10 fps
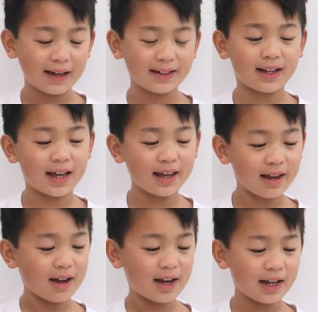and today
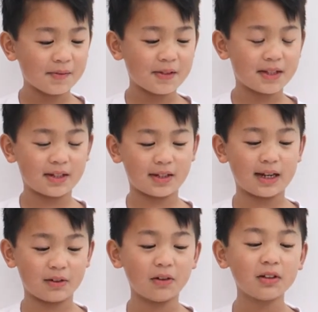I have this
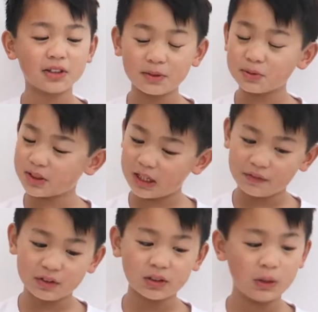Technology Will
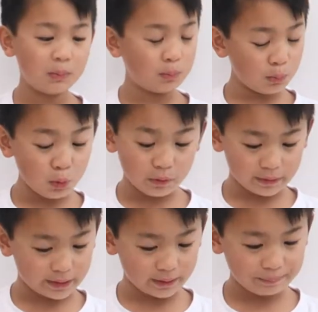Save Us
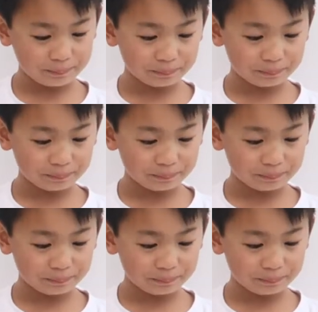Mover Kit.